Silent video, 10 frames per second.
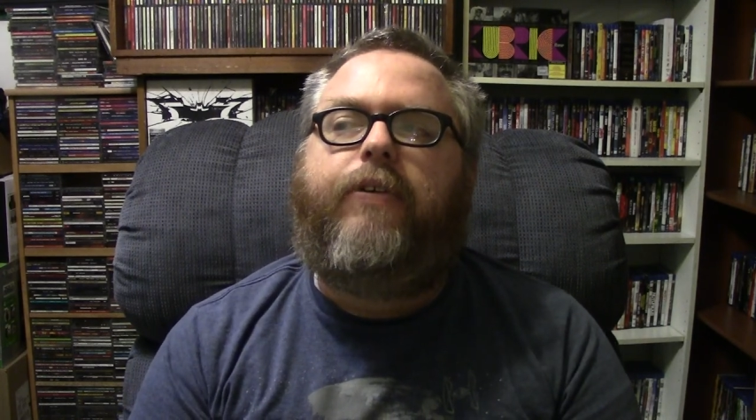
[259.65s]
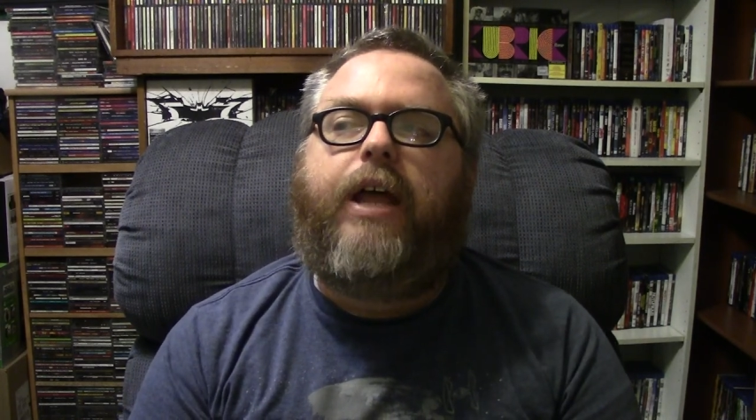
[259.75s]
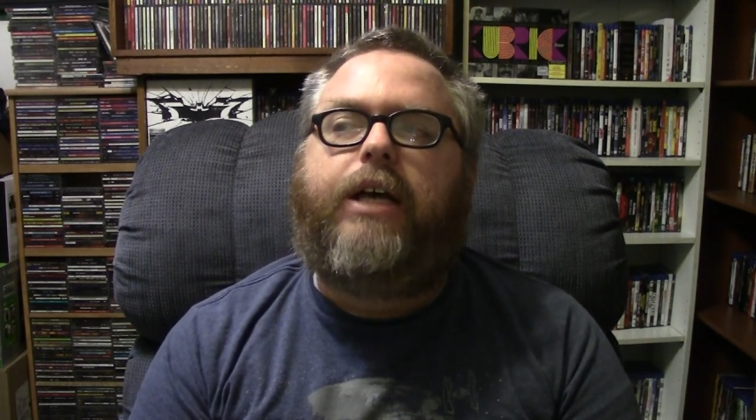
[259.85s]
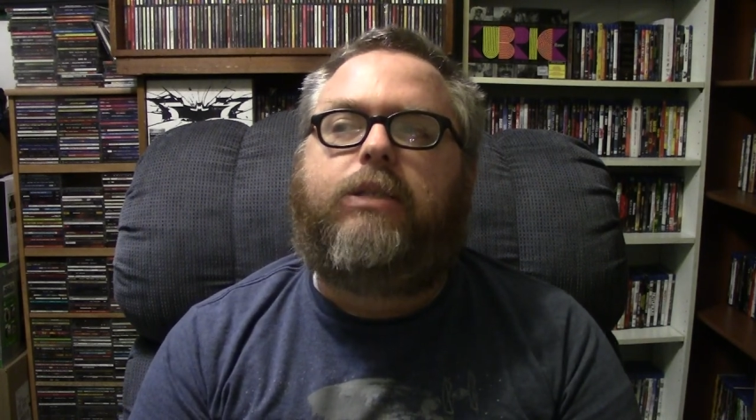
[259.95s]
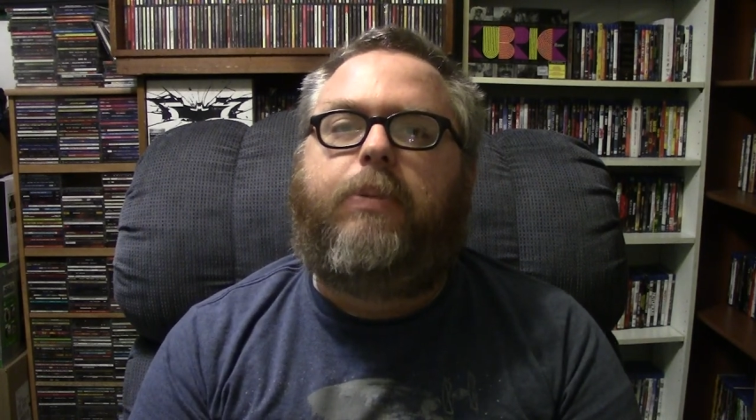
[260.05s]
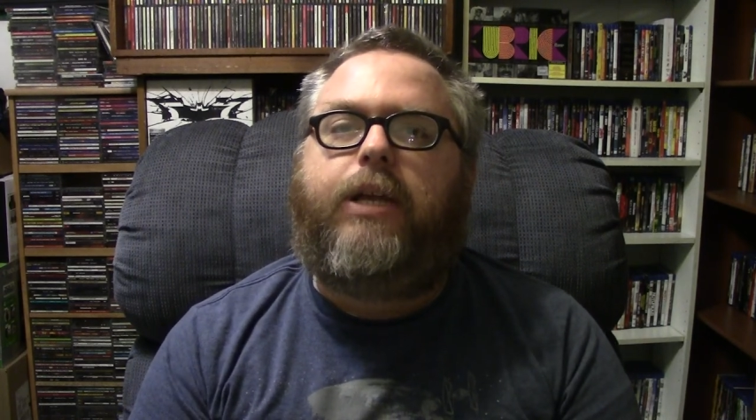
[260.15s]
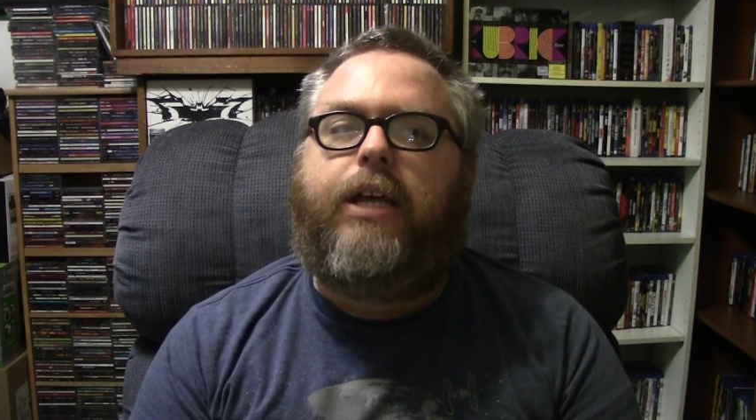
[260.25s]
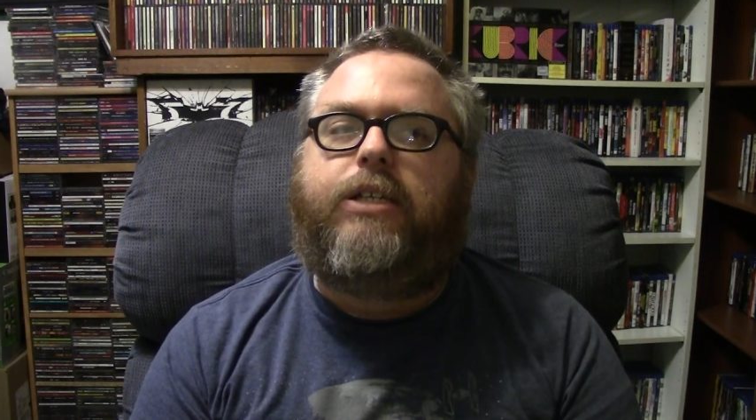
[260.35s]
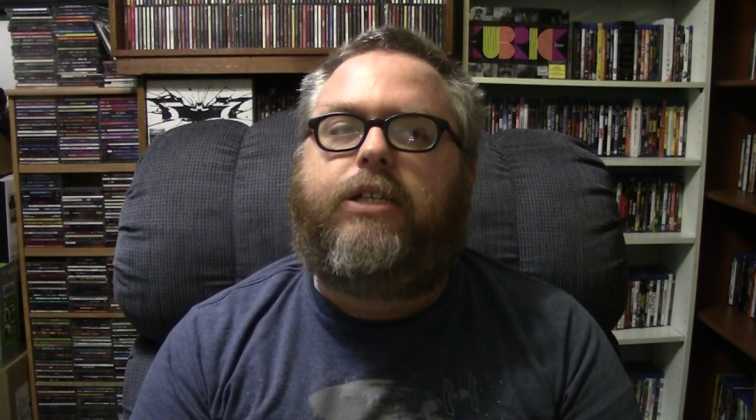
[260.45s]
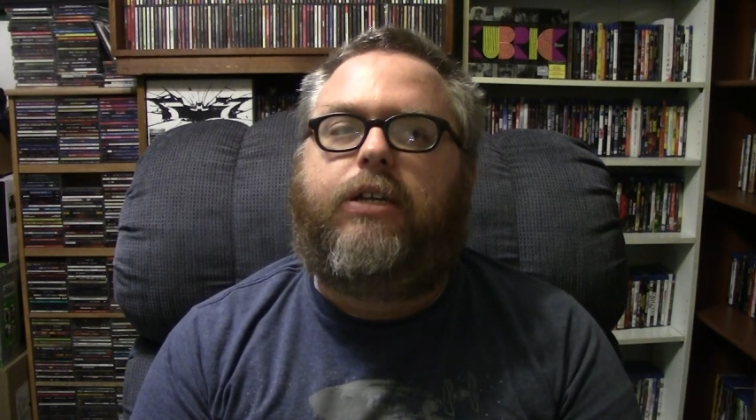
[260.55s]
an
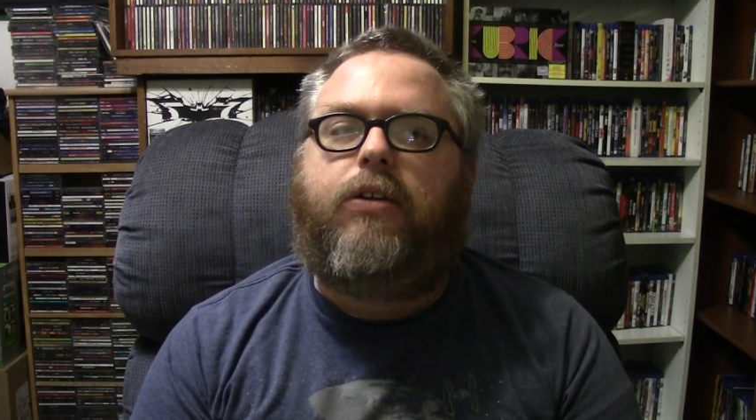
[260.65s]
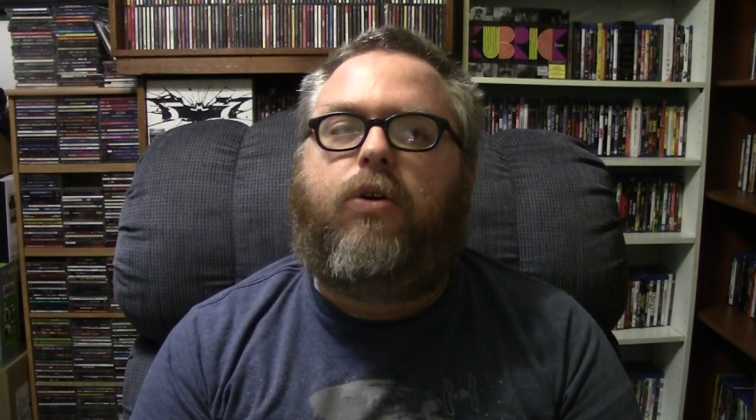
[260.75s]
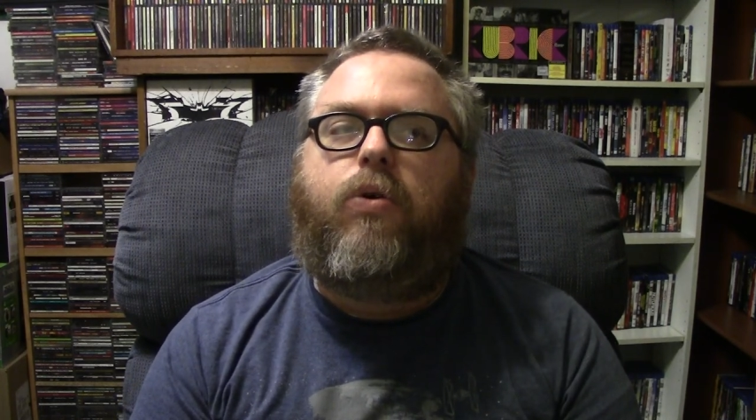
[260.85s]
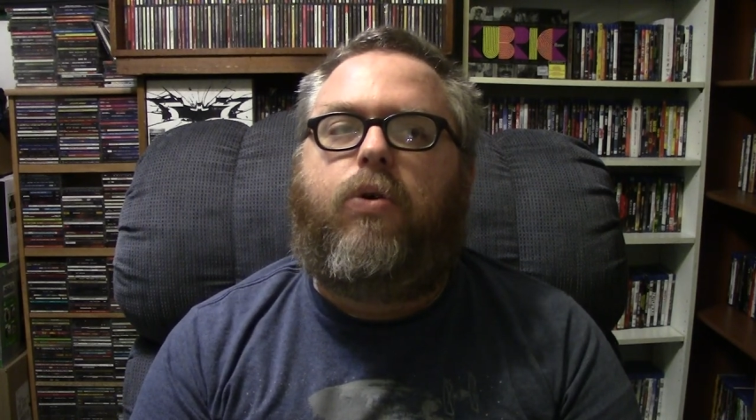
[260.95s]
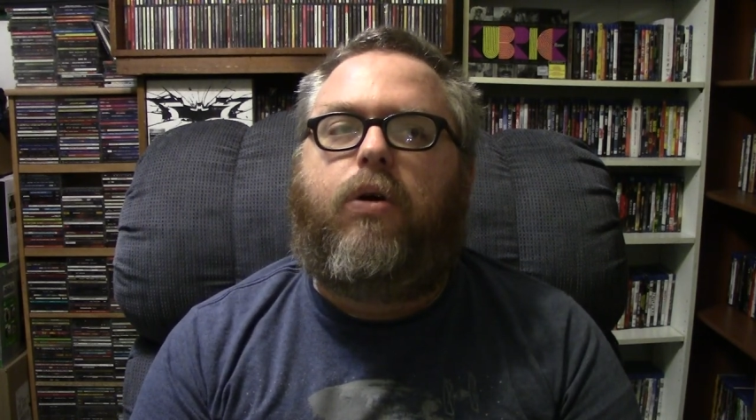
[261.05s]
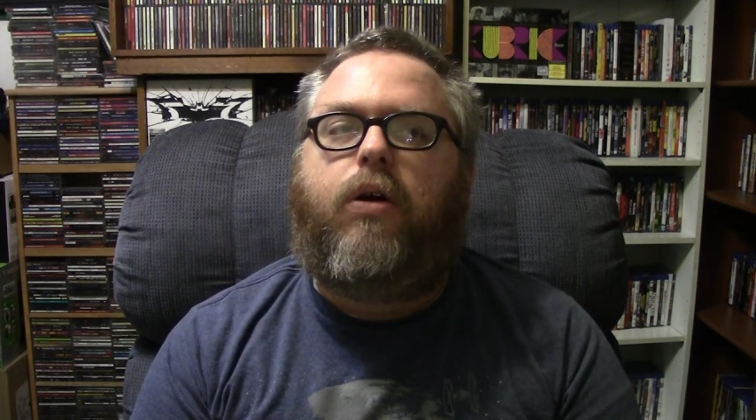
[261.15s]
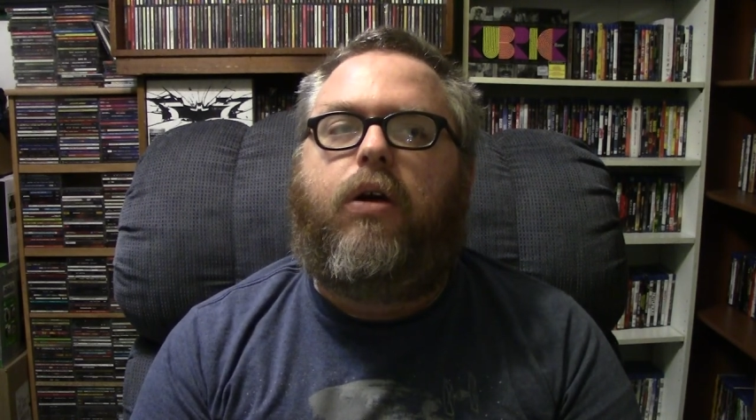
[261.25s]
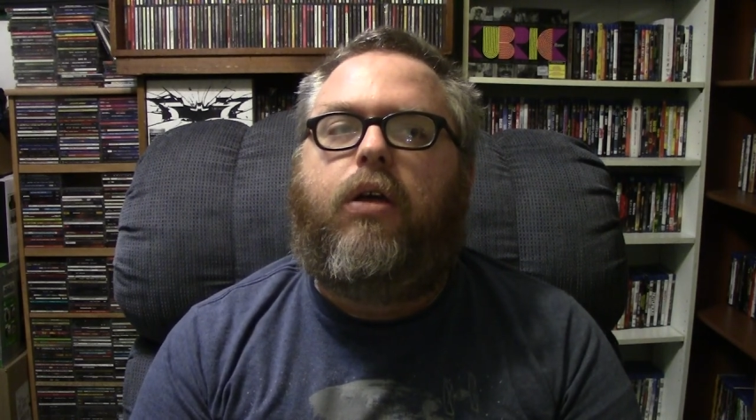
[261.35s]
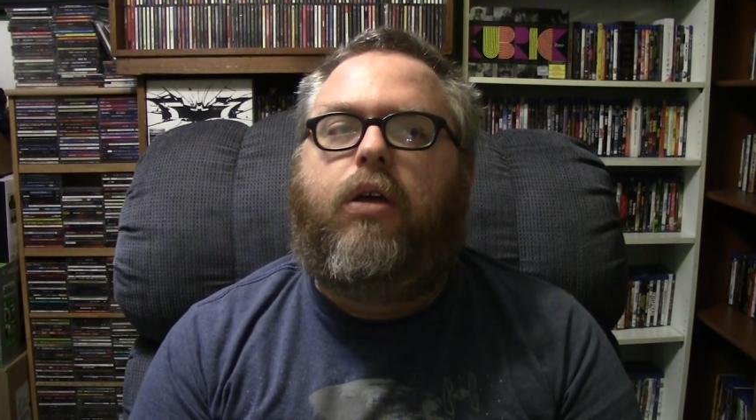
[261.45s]
explanation or